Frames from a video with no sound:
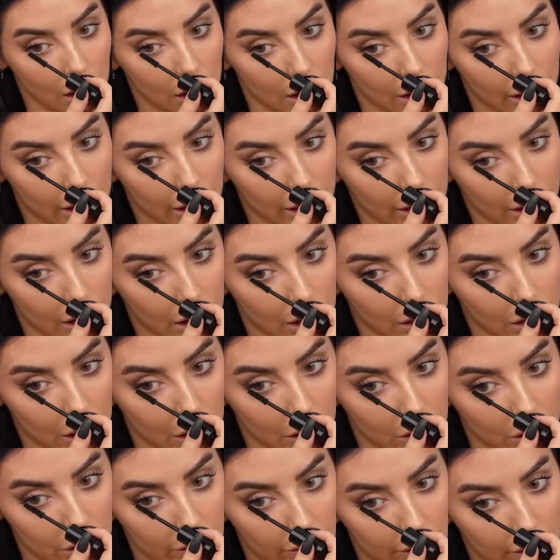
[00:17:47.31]
again, I'll
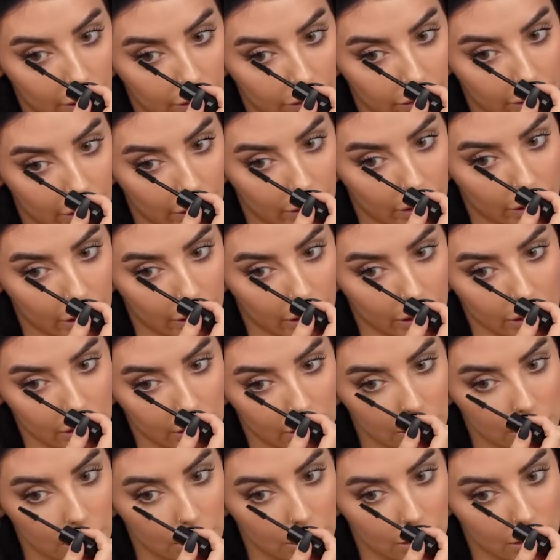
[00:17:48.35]
only really
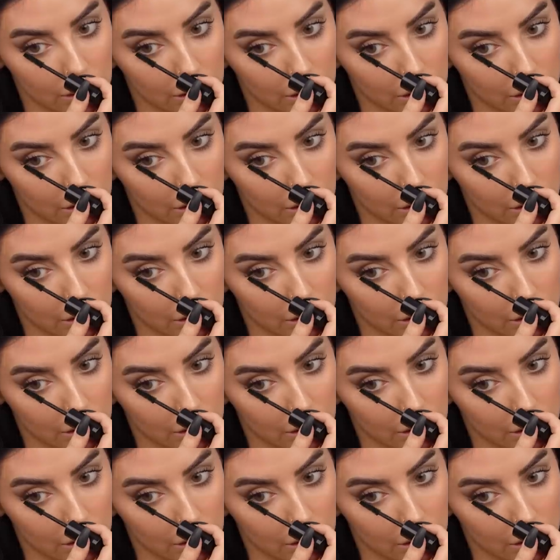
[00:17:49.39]
focus